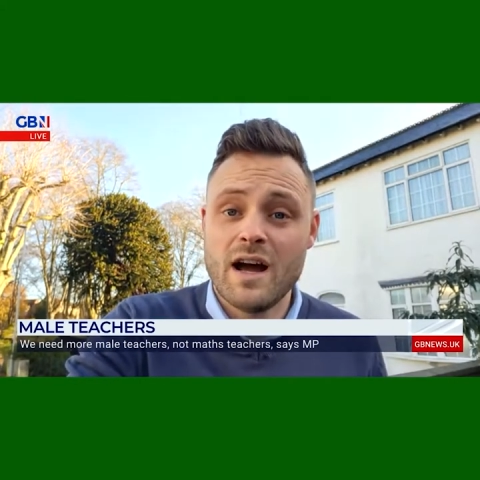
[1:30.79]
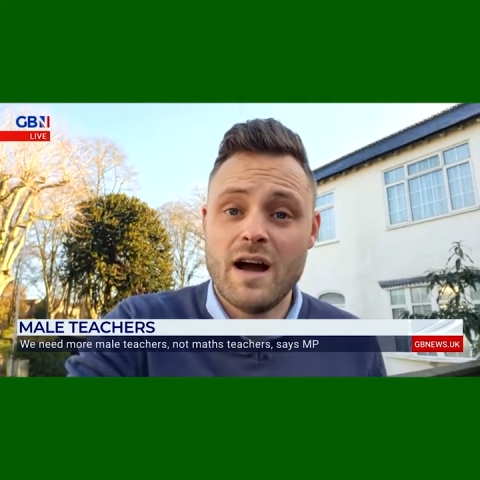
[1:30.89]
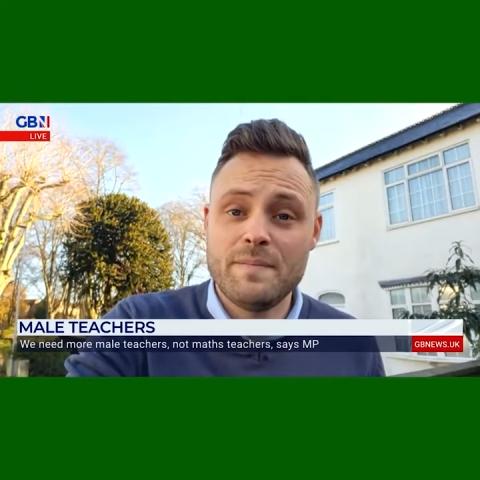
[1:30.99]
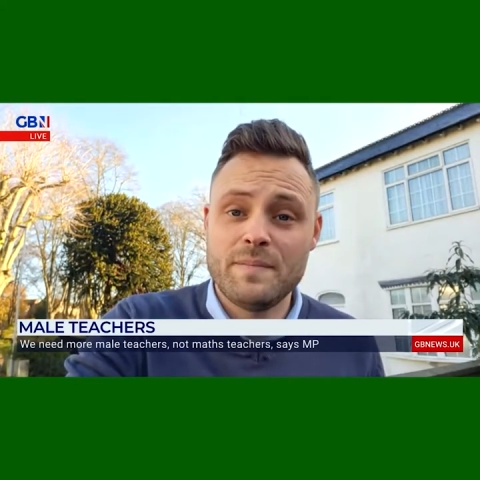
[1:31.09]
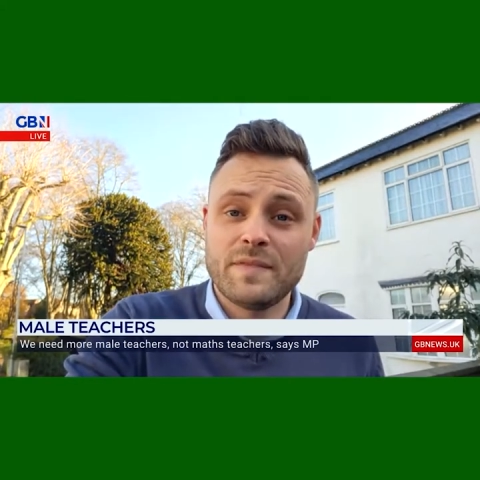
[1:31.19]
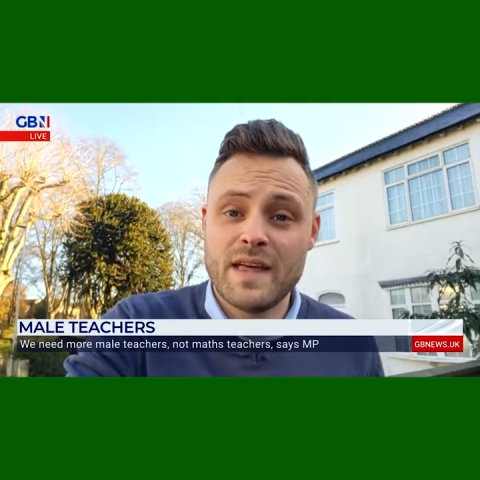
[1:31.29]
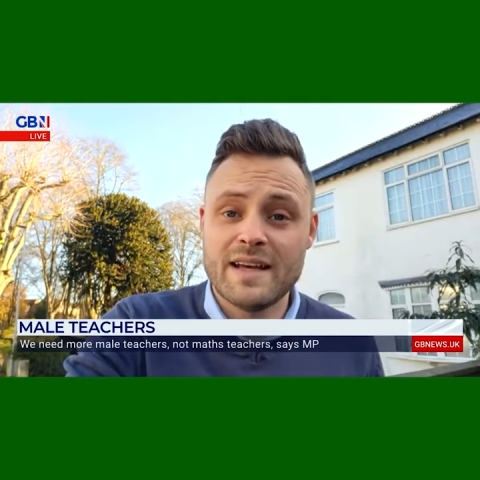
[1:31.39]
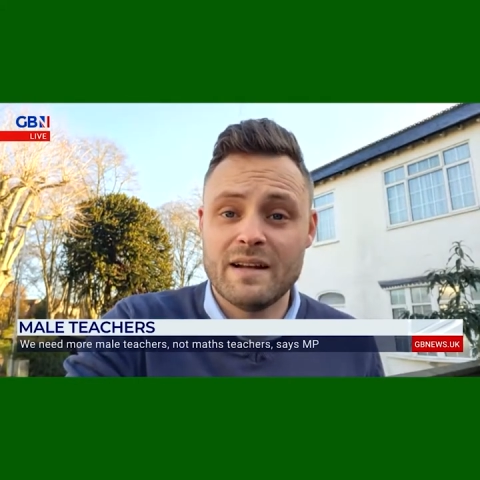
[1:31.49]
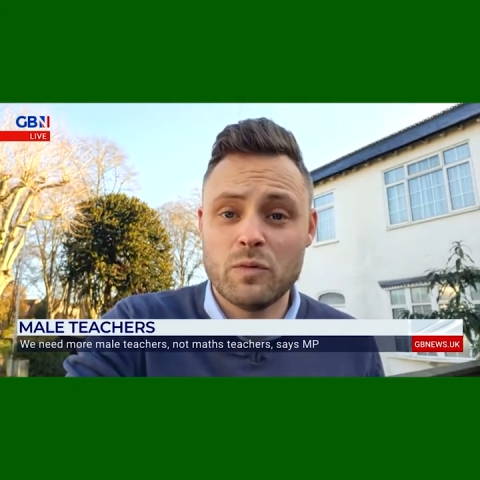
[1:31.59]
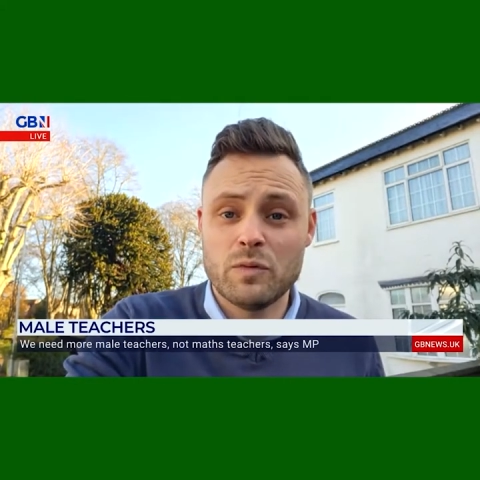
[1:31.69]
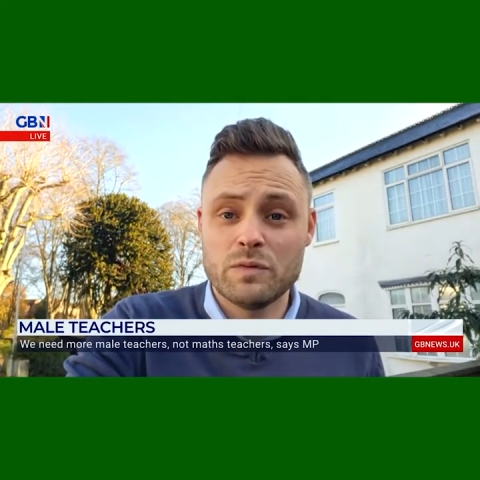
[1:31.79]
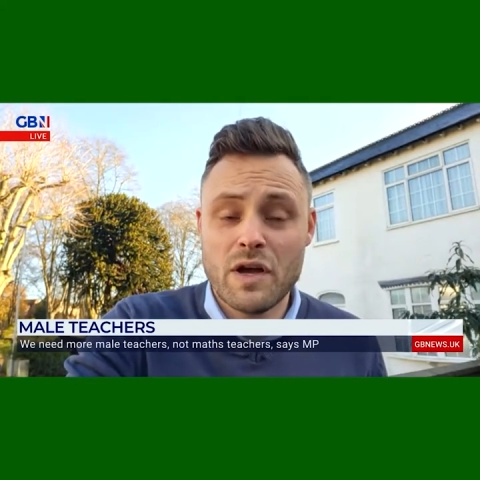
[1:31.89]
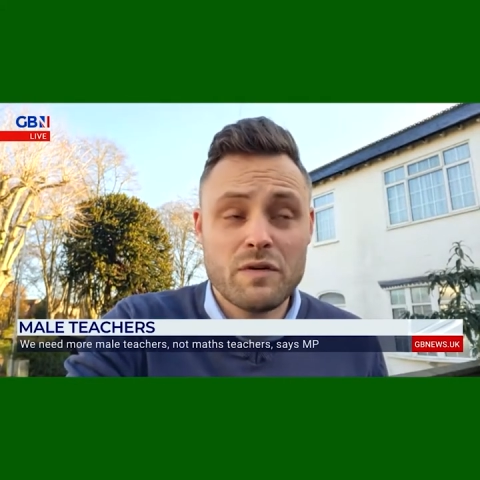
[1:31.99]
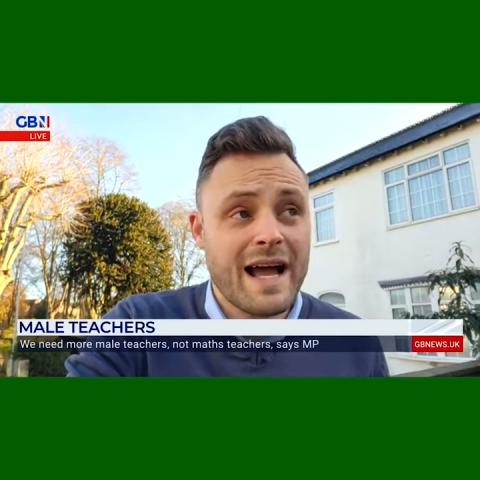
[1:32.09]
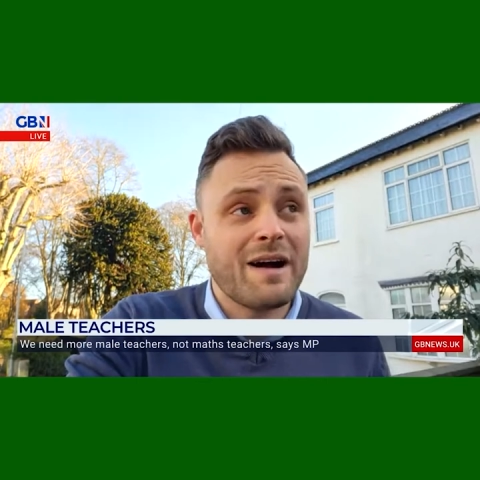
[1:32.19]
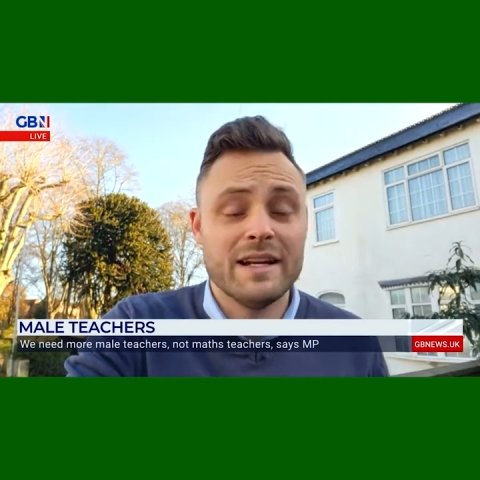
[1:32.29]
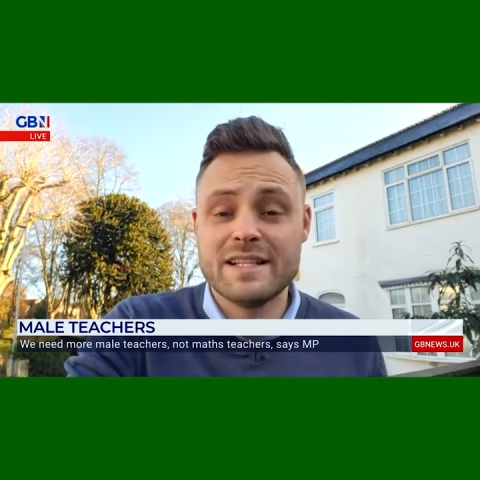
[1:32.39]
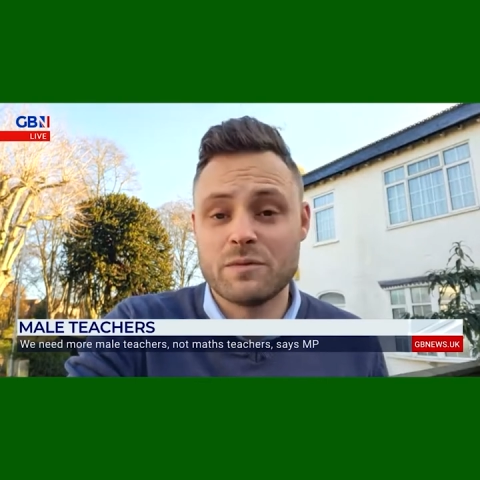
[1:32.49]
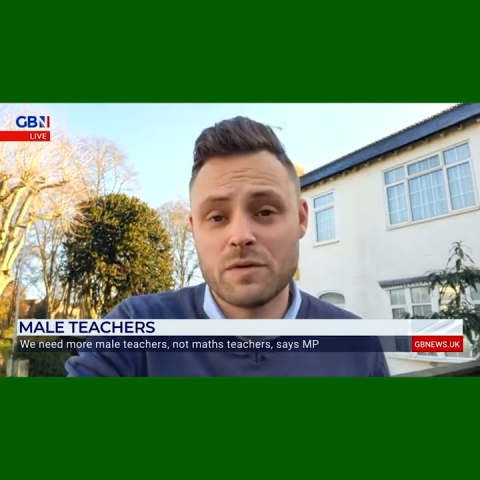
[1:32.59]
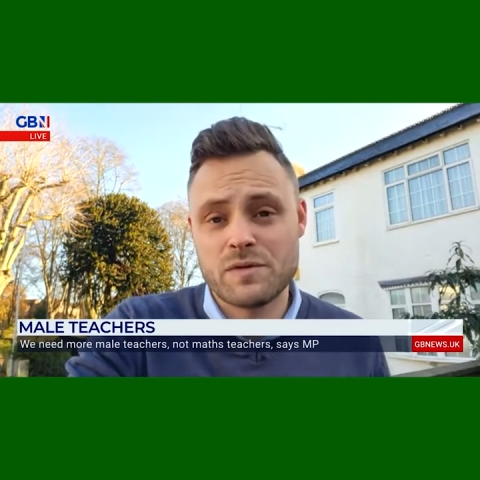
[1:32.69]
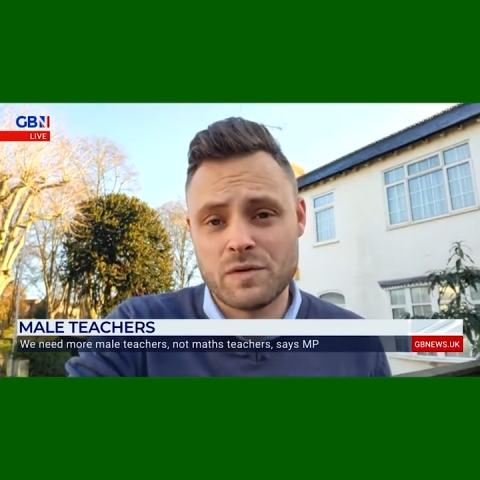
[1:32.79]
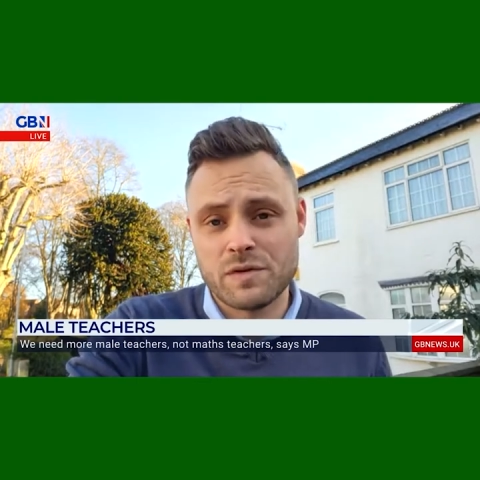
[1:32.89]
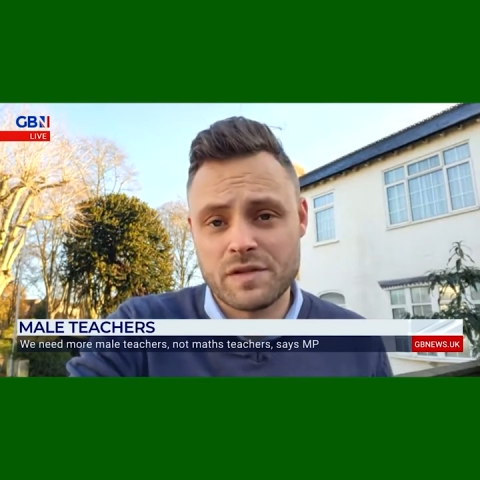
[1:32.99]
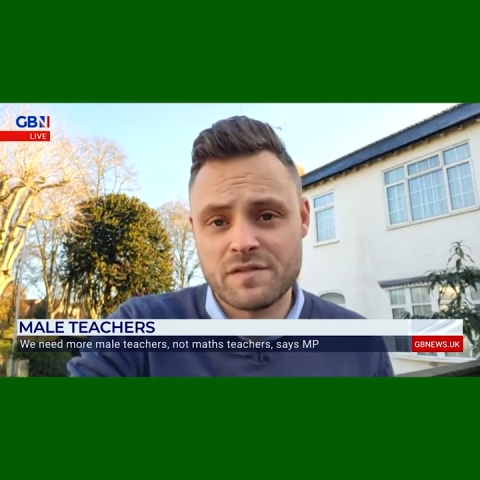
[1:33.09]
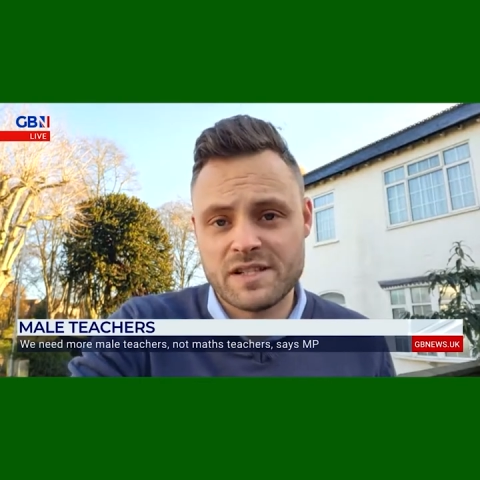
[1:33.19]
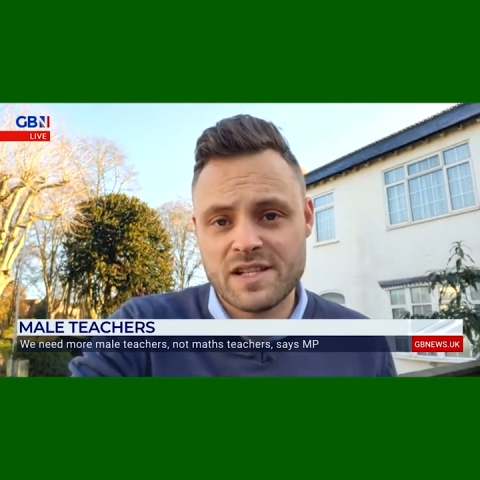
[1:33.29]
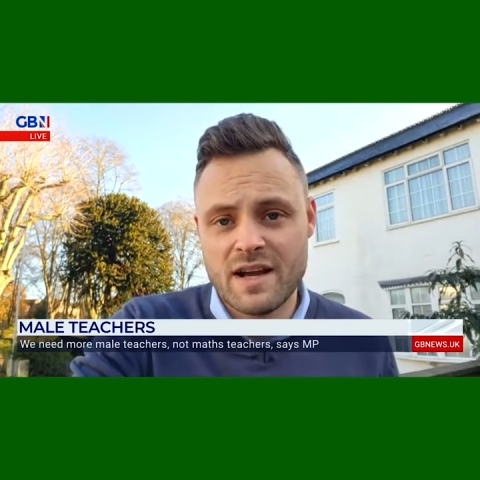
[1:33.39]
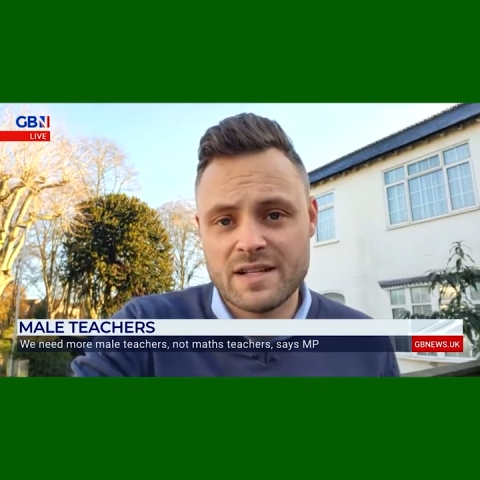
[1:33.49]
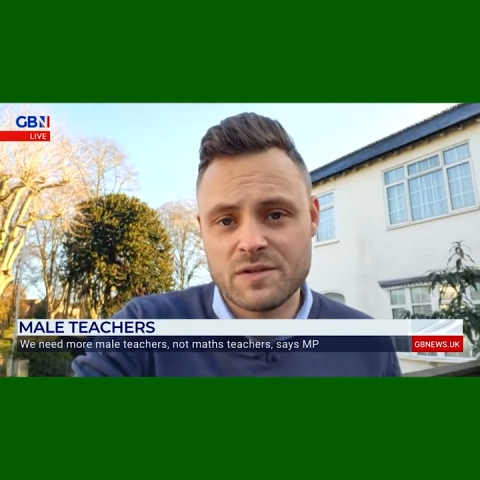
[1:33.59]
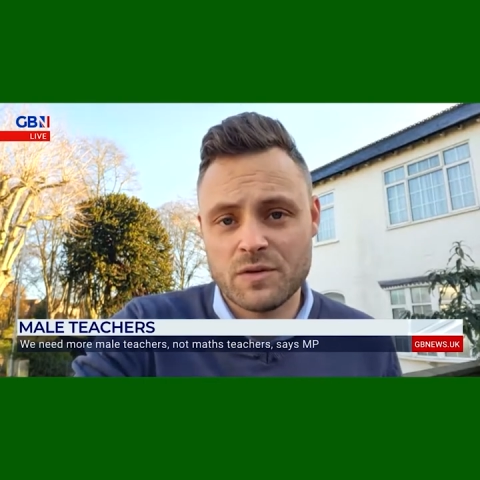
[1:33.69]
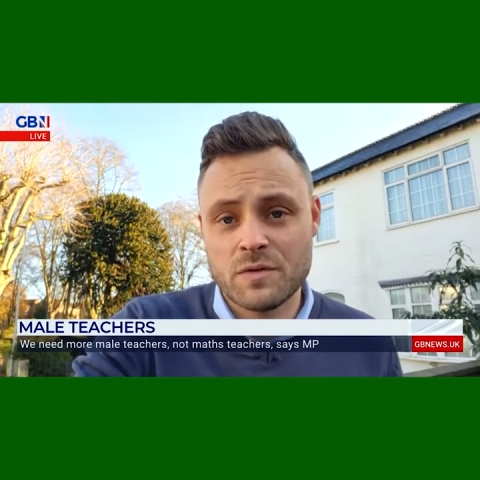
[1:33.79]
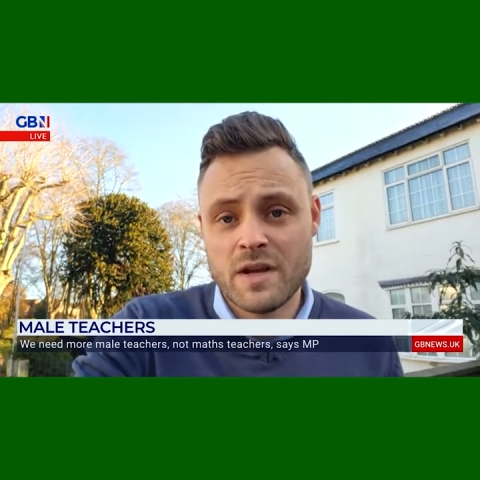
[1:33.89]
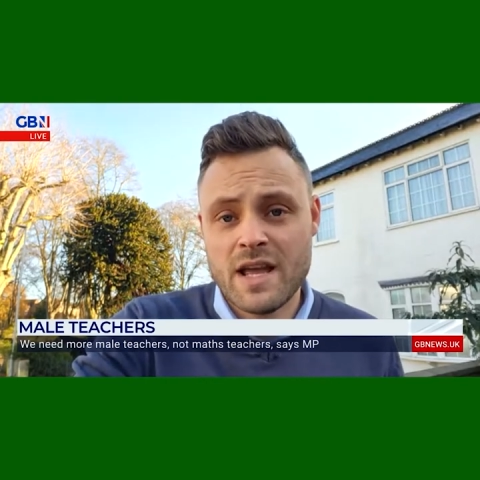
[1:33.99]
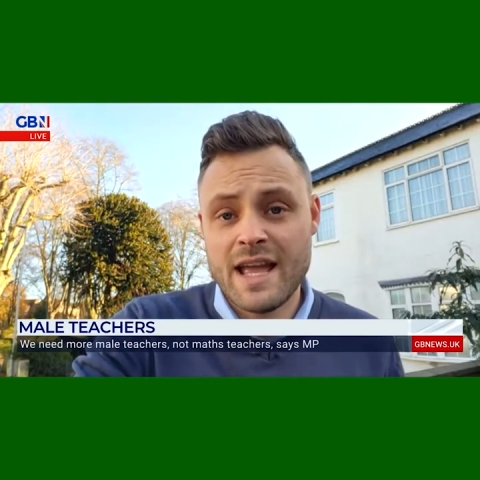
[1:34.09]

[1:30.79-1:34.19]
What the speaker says: then that will no doubt lead to all sorts of societal